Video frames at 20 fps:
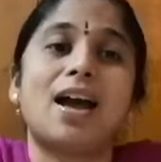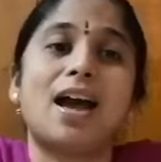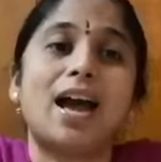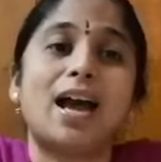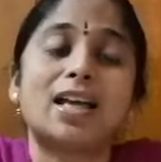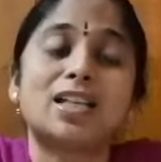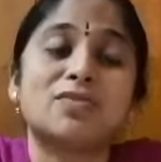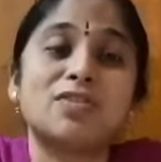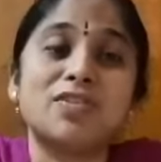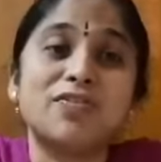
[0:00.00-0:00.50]

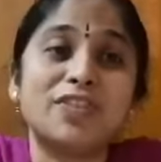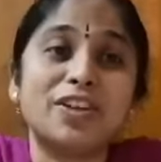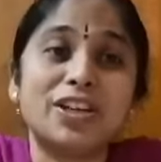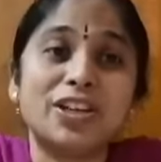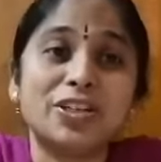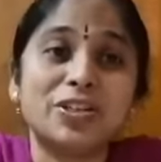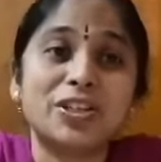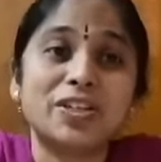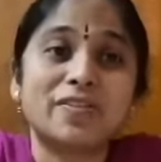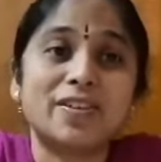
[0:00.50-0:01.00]
as we
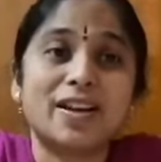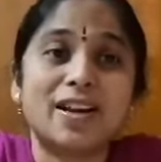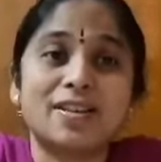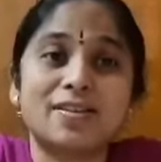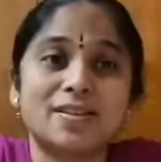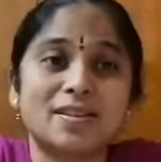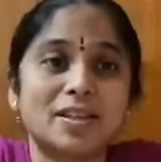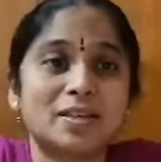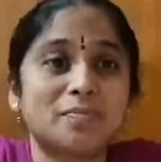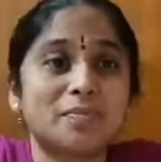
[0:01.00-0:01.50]
finished our
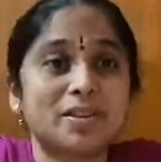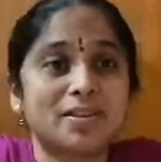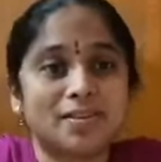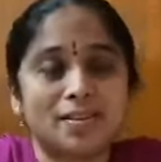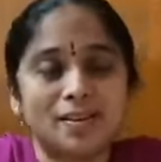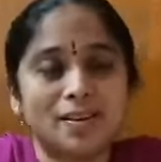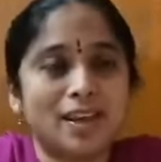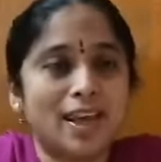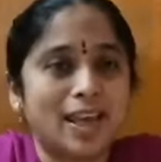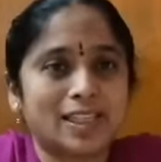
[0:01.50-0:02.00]
lesson number
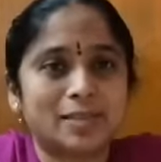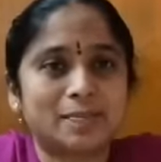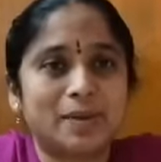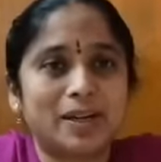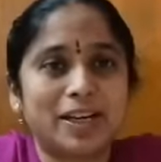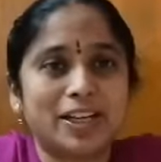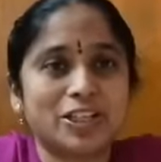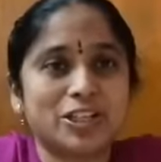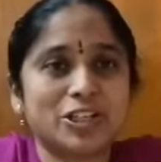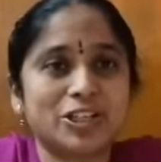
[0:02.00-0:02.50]
3
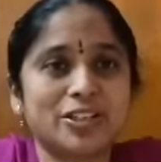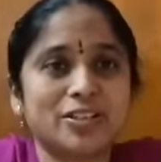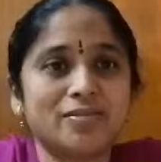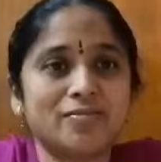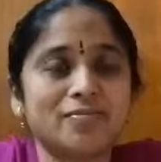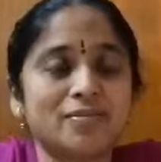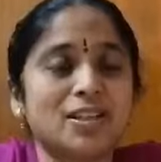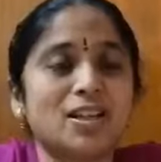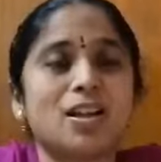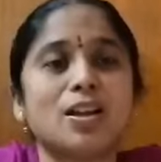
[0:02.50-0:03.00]
explanation,